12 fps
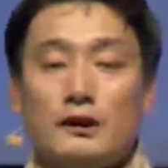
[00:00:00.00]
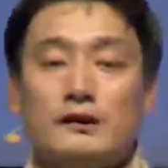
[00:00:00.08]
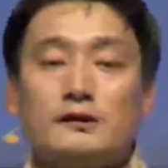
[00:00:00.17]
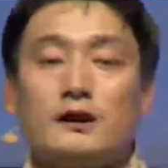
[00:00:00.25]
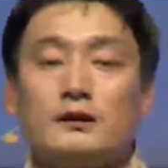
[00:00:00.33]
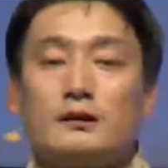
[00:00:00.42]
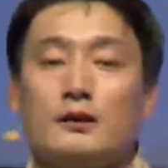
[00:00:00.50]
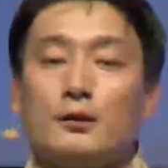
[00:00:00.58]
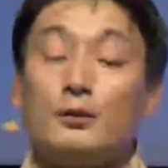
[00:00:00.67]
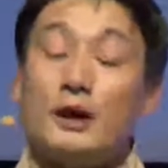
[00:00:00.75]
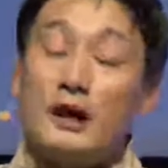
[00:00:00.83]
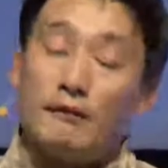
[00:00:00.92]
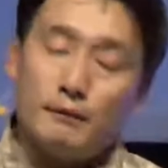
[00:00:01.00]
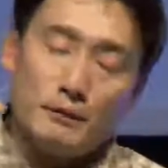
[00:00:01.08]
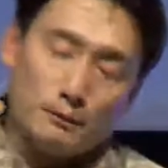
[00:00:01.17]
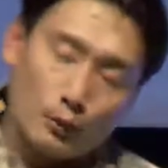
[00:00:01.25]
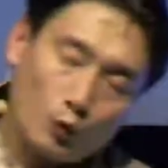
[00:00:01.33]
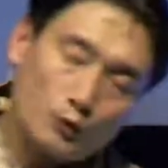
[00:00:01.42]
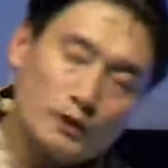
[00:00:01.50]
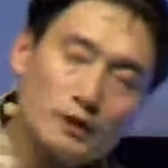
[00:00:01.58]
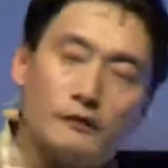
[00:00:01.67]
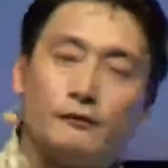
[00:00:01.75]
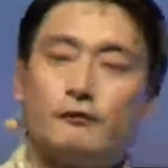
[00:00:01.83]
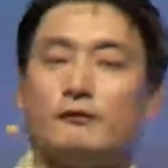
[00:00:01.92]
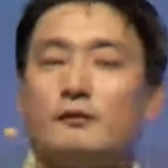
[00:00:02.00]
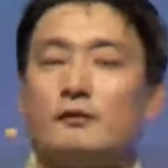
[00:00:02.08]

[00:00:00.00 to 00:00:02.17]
is that we have been bold enough